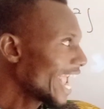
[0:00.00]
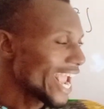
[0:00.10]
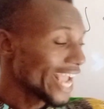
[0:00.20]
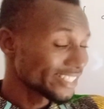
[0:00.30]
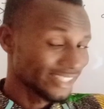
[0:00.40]

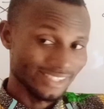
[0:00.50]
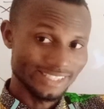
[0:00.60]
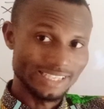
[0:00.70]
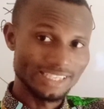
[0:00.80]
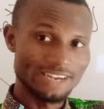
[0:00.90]

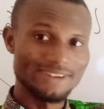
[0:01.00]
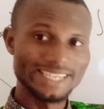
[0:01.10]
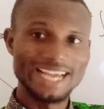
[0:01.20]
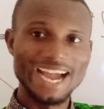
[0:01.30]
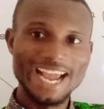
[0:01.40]
SZ, the
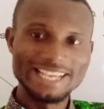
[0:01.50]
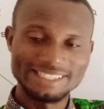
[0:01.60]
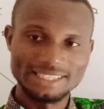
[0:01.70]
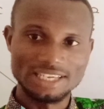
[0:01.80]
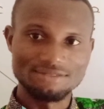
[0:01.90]
vector
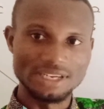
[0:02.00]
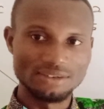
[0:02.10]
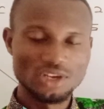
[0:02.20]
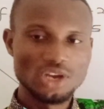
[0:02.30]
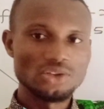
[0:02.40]
SZ
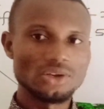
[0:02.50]
given.